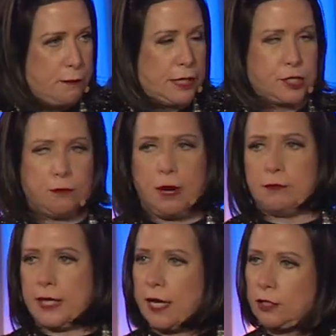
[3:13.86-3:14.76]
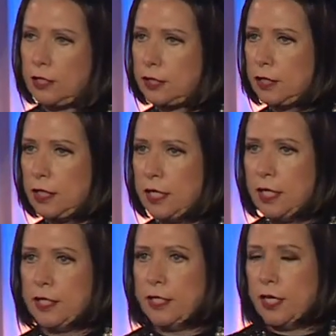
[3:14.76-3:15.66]
make sure mom's hair looked good,
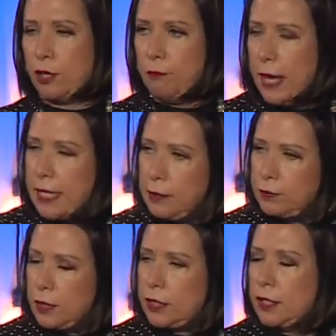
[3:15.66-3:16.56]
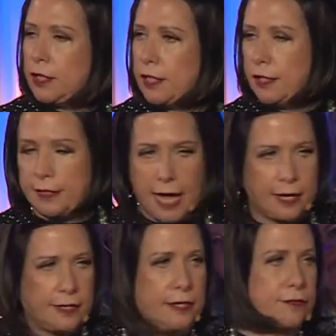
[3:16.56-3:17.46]
you know, her makeup looked good, and
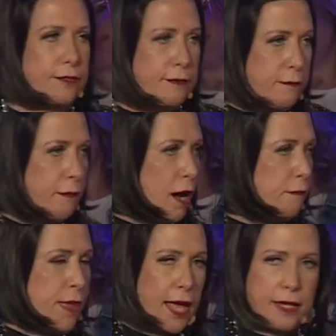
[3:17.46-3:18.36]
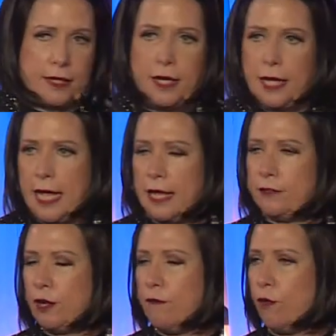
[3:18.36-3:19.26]
dad this and mom that and
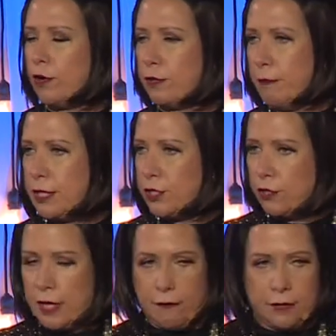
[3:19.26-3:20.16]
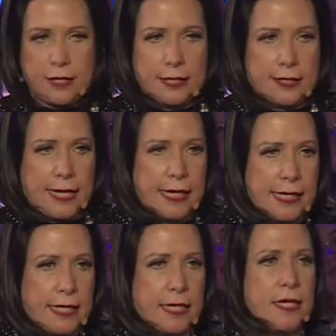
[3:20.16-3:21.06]
so forth. I made sure that everything that they
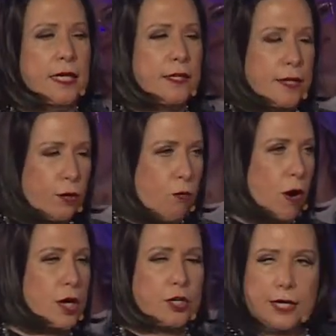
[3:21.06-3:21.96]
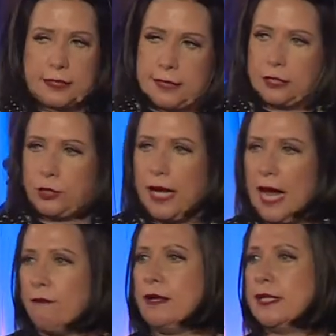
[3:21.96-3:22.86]
needed, their water, et cetera,
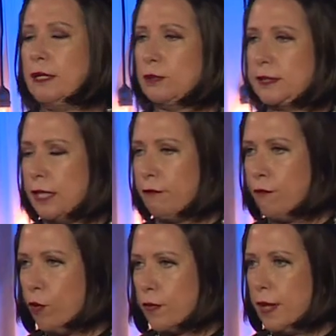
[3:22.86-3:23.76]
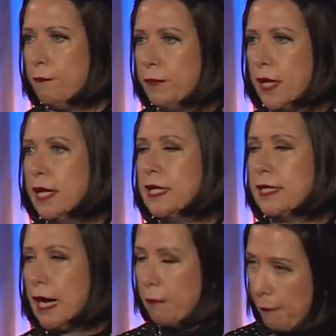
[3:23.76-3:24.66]
everything was there for them.
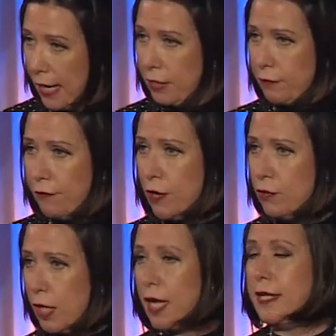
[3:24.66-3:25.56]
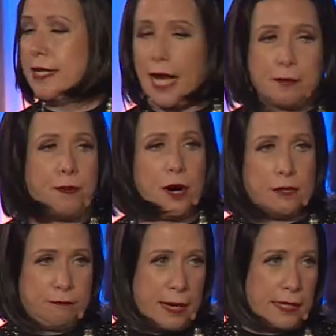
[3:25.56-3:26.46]
A microphone, not a part
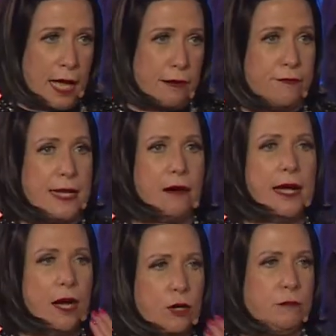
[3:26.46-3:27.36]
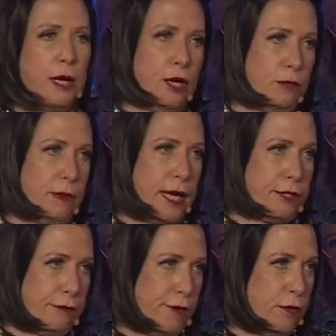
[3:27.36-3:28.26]
of my life. Now I own my own
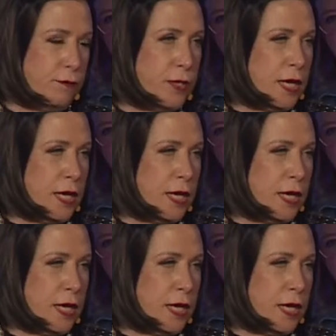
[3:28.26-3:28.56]
microphone.